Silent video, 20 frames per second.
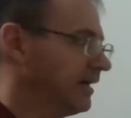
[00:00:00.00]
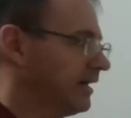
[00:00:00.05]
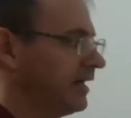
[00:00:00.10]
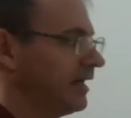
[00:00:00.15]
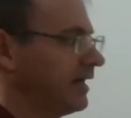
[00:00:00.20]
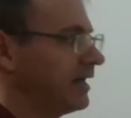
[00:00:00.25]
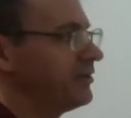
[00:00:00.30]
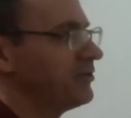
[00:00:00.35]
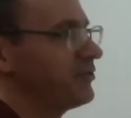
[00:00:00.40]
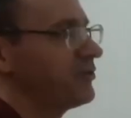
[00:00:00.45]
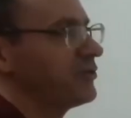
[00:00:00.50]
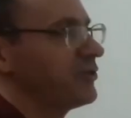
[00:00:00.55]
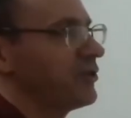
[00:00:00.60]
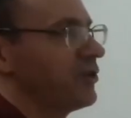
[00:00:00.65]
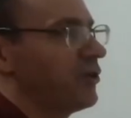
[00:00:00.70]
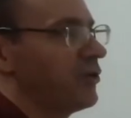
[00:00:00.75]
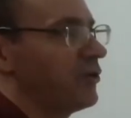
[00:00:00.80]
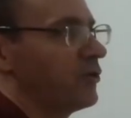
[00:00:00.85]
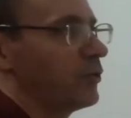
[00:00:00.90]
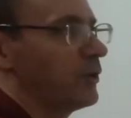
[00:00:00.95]
And
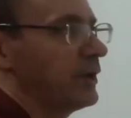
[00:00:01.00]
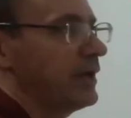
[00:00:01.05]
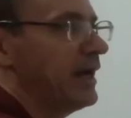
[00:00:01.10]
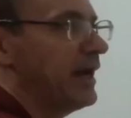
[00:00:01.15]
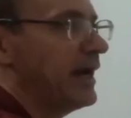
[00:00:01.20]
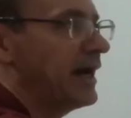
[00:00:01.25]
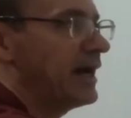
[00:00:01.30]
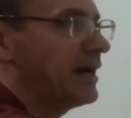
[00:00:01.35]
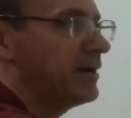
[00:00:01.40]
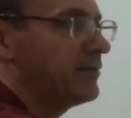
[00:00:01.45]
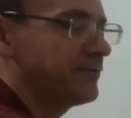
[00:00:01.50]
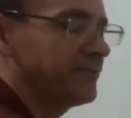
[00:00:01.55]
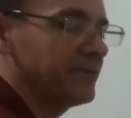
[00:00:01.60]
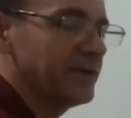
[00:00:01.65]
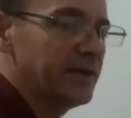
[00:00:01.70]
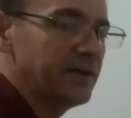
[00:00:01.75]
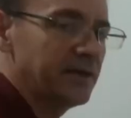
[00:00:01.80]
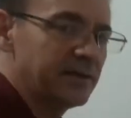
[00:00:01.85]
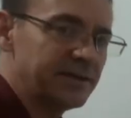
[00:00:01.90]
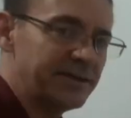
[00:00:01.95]
so we have
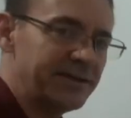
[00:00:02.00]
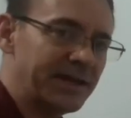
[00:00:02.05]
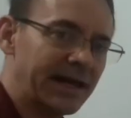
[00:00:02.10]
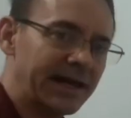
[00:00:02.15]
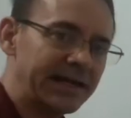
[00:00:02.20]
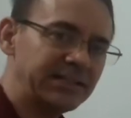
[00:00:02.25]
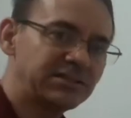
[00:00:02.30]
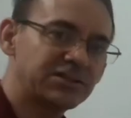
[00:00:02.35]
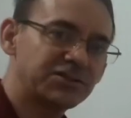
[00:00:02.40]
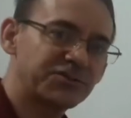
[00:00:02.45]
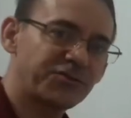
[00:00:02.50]
nice